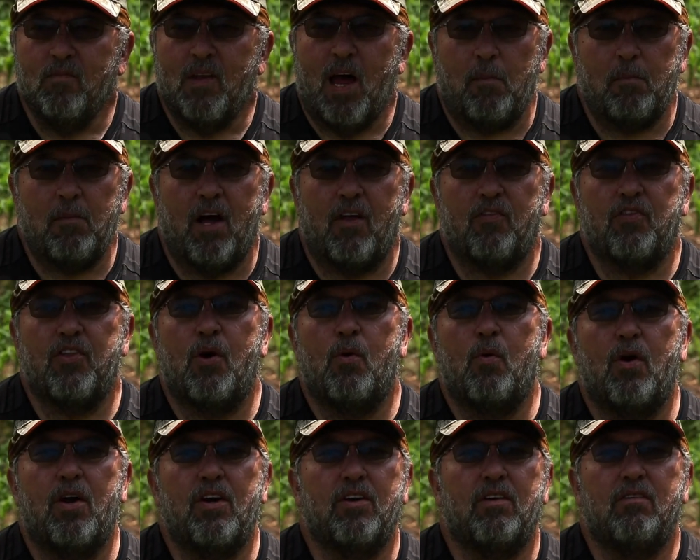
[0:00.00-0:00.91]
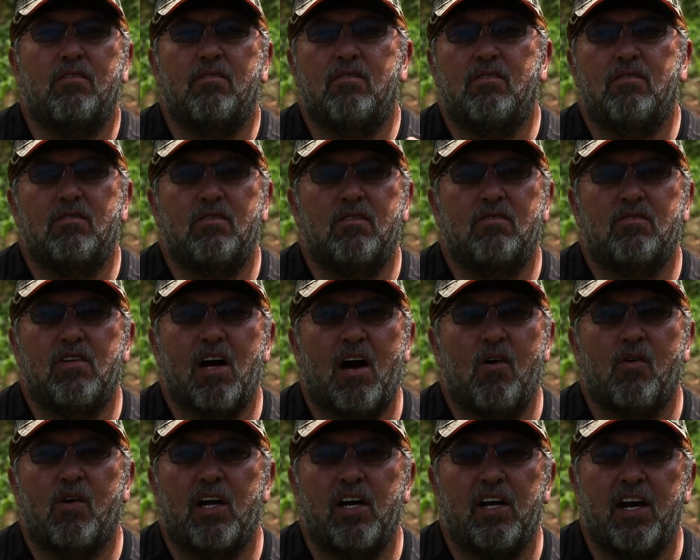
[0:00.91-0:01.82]
I'm not
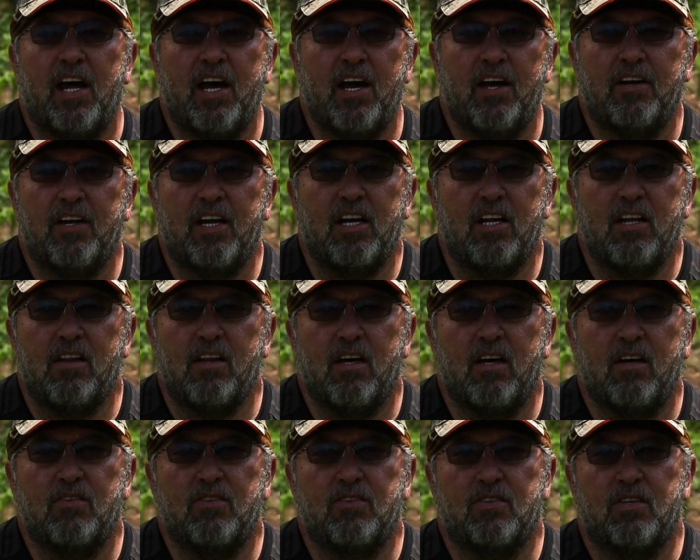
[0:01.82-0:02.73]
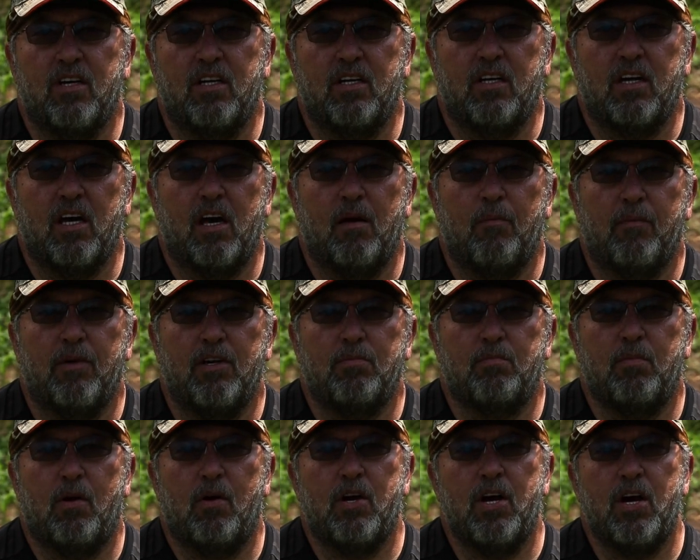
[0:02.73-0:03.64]
talking down any of the other seed
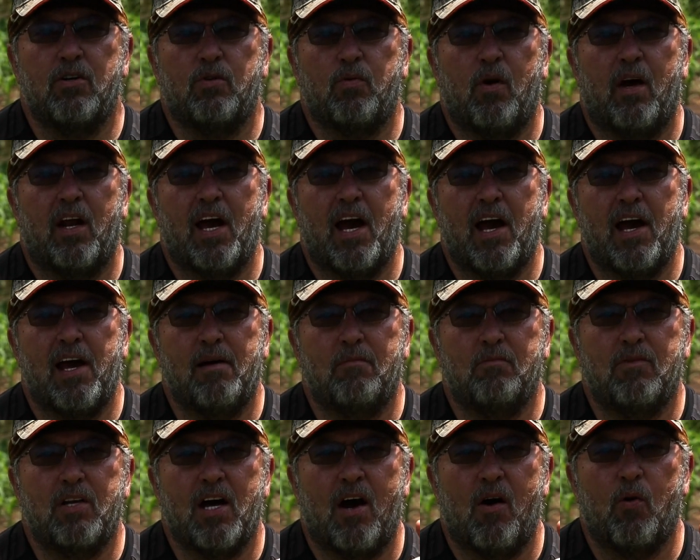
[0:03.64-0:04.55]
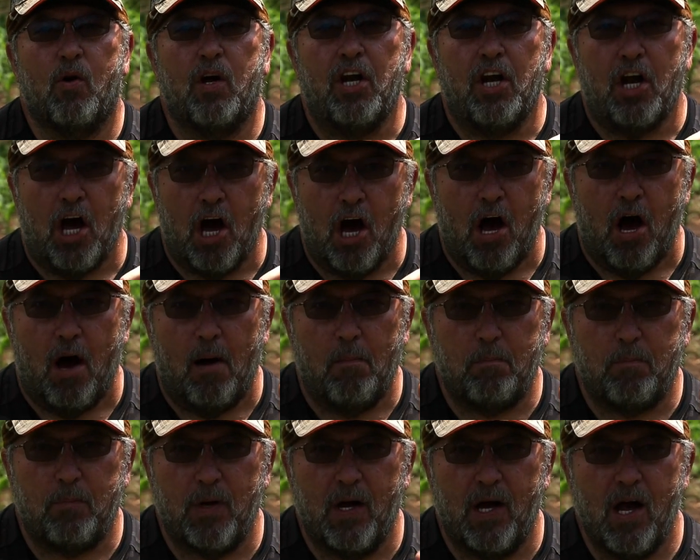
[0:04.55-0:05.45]
companies, but here's what I am talking
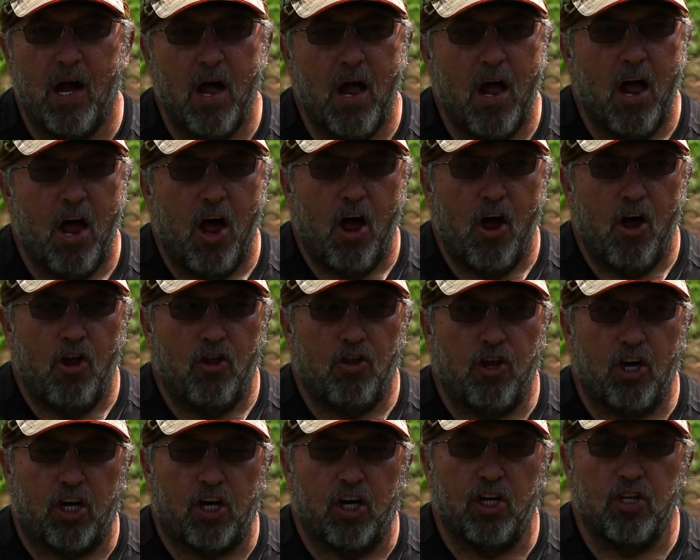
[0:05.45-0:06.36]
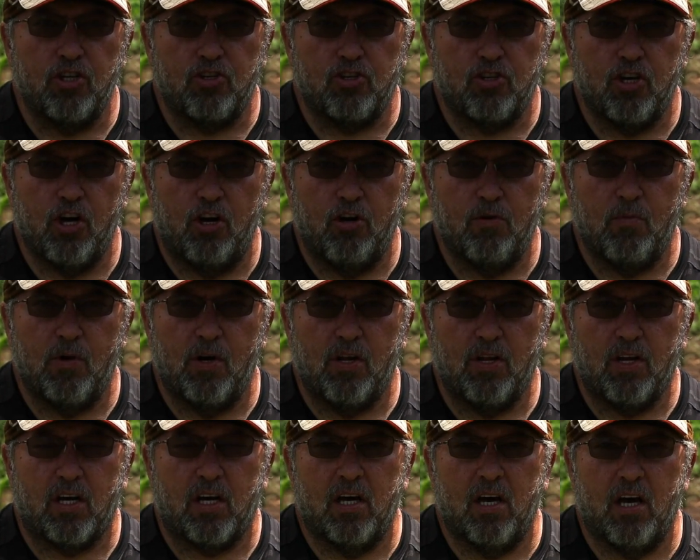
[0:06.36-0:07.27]
up. The
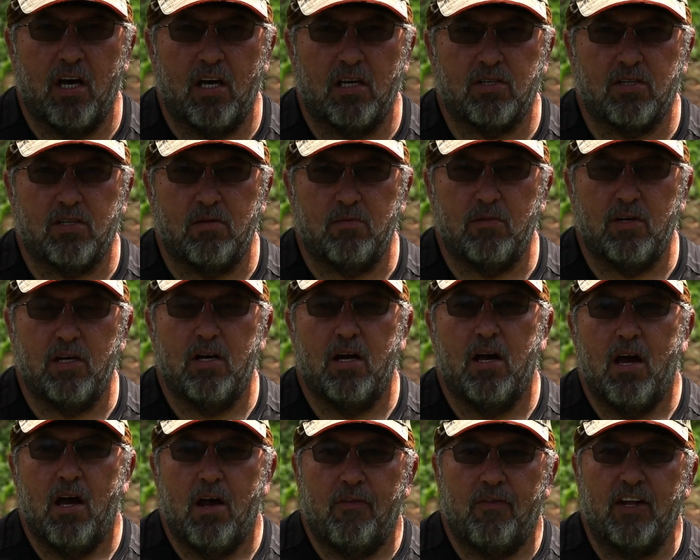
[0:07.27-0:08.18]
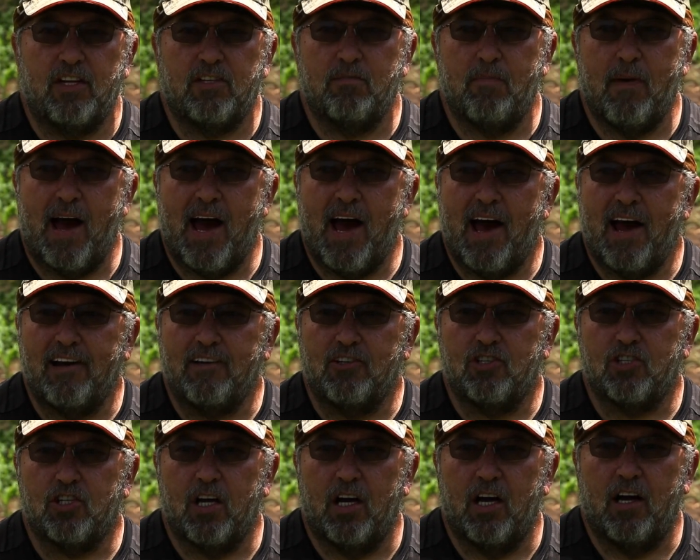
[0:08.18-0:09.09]
consumer, the customer that's
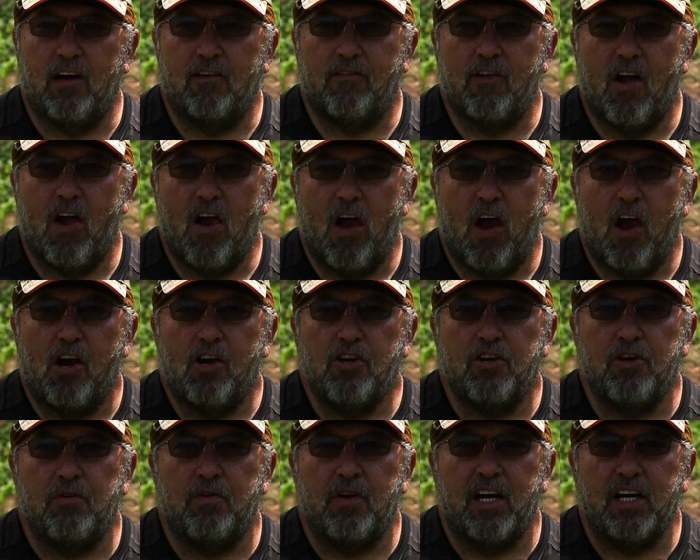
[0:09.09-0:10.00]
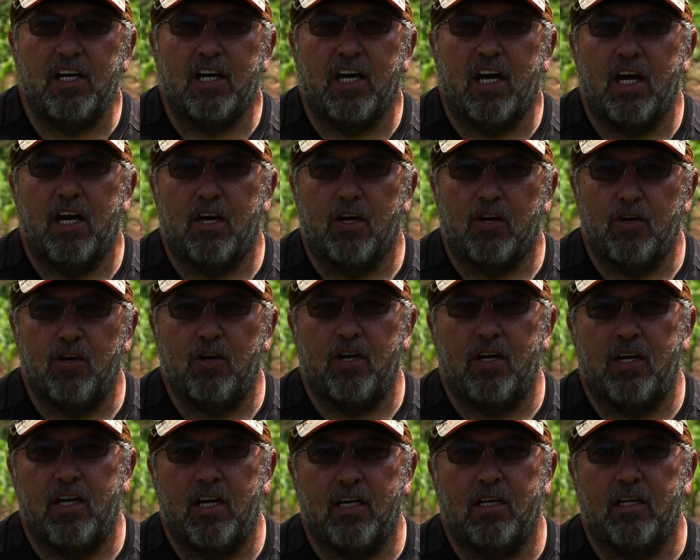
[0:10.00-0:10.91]
buying stuff. You need to get a
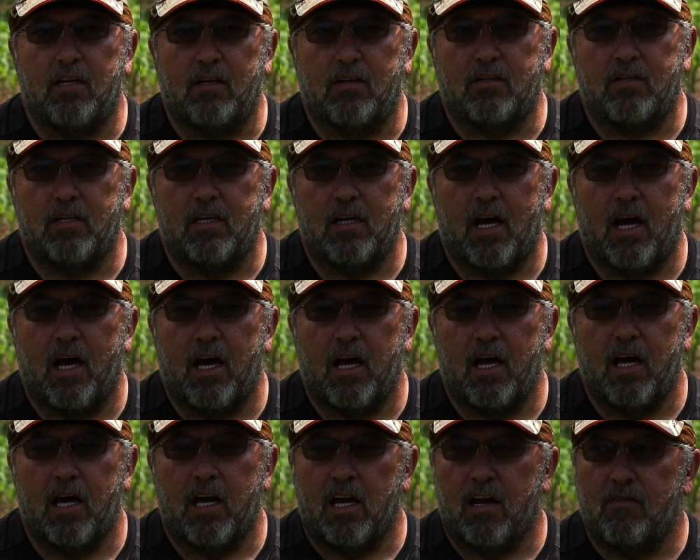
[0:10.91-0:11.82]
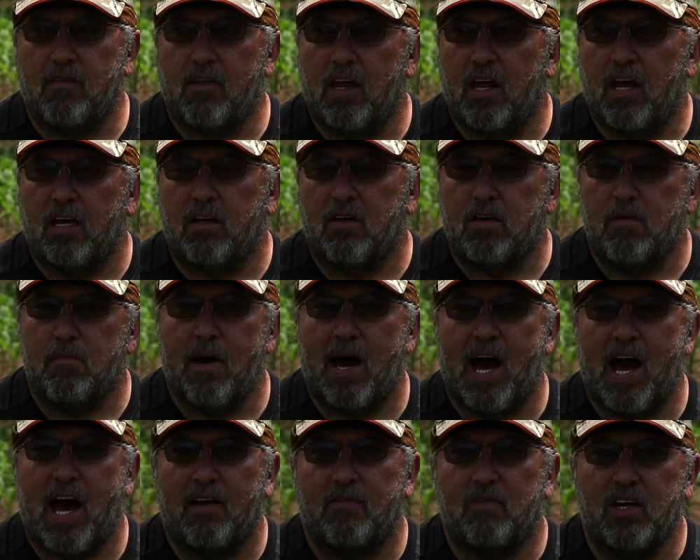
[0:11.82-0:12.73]
good deal today in everything you
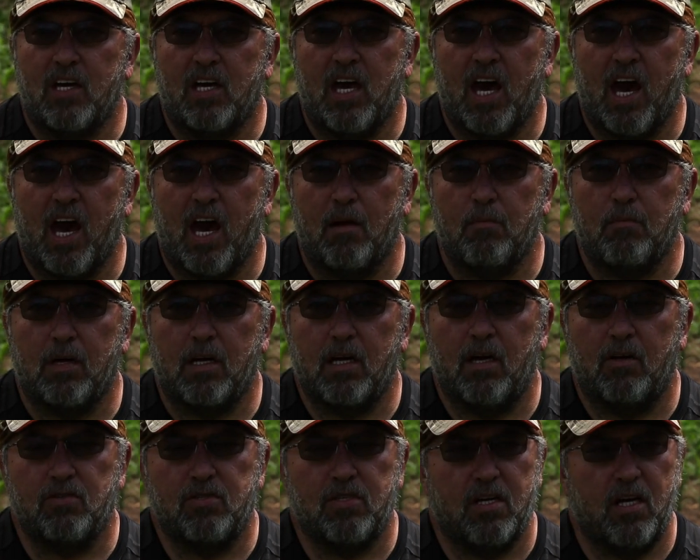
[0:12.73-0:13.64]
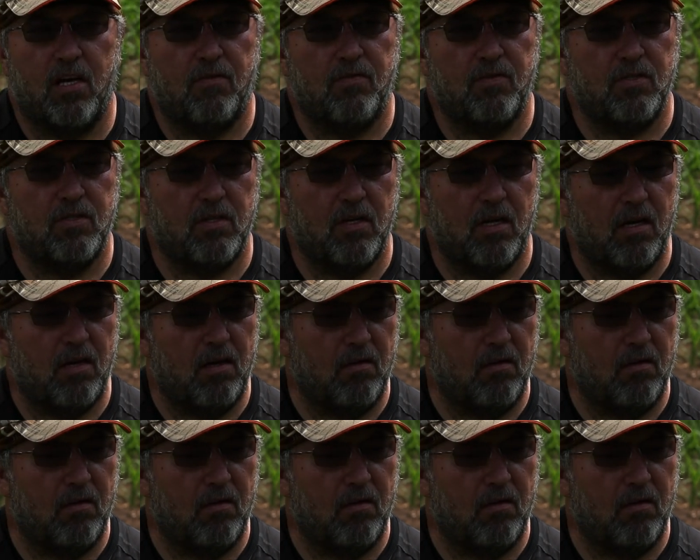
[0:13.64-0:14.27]
buy if you can, because stuff is